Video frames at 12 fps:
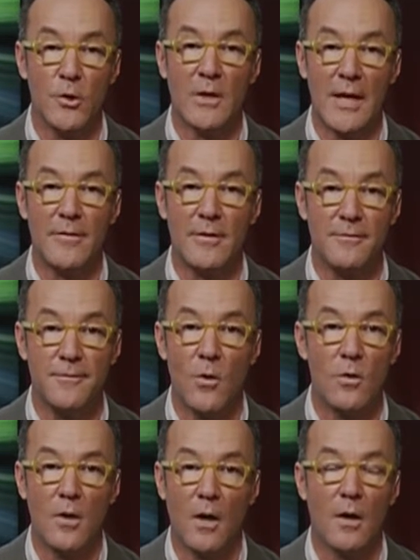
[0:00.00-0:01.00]
You can have a
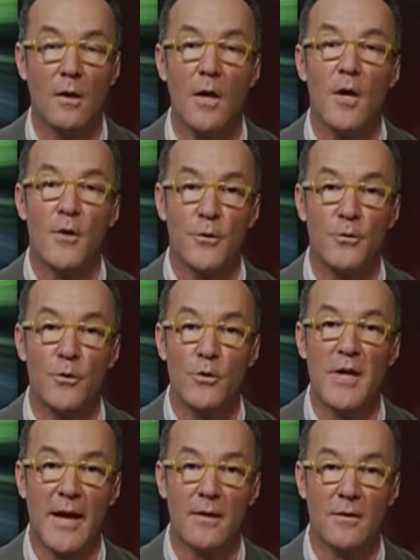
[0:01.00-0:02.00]
phone call
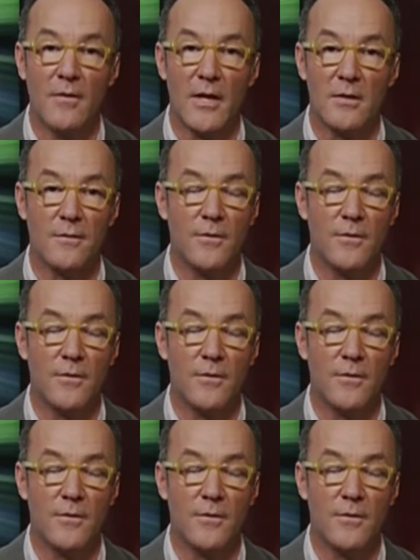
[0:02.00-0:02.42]
through that device.